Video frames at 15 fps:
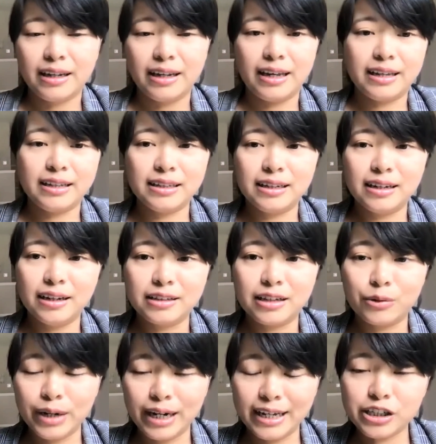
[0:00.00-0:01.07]
And uh,
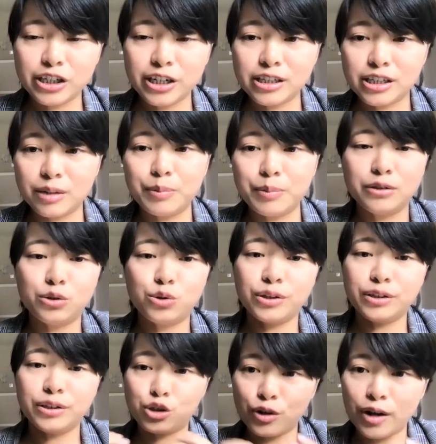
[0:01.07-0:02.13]
the relationship
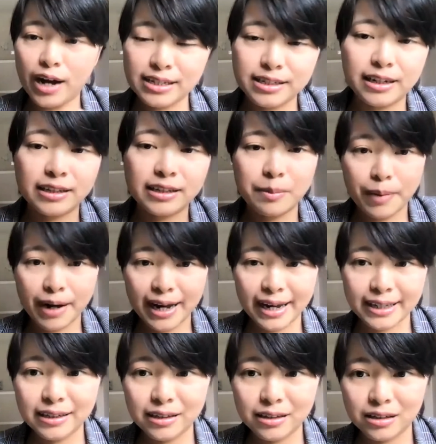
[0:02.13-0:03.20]
between trust and
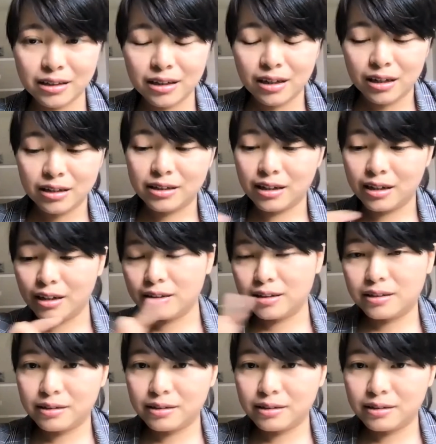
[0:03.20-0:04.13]
buy-in, the,